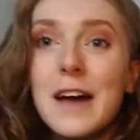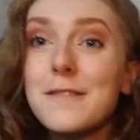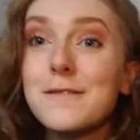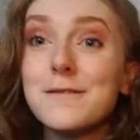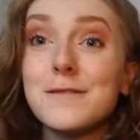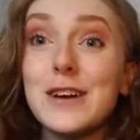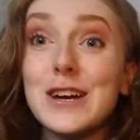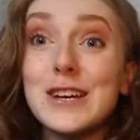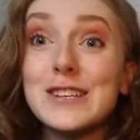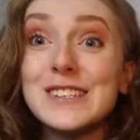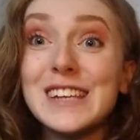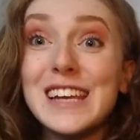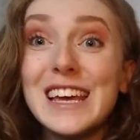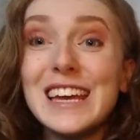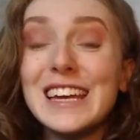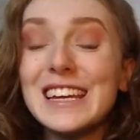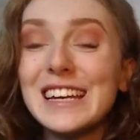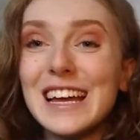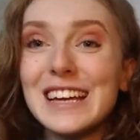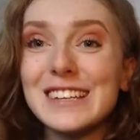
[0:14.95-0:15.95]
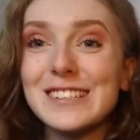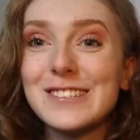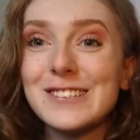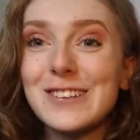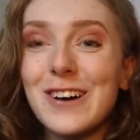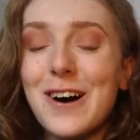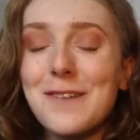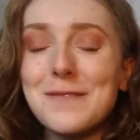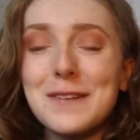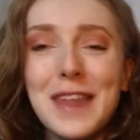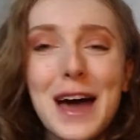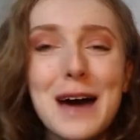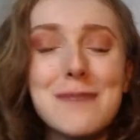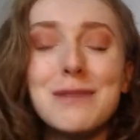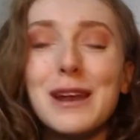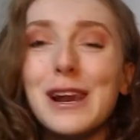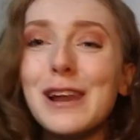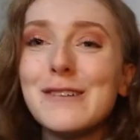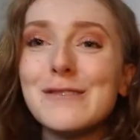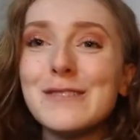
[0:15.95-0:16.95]
Firstly, let's start with our
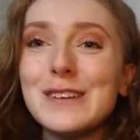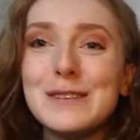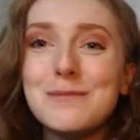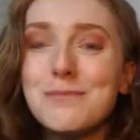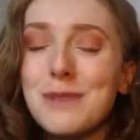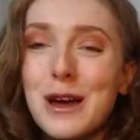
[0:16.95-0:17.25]
beloved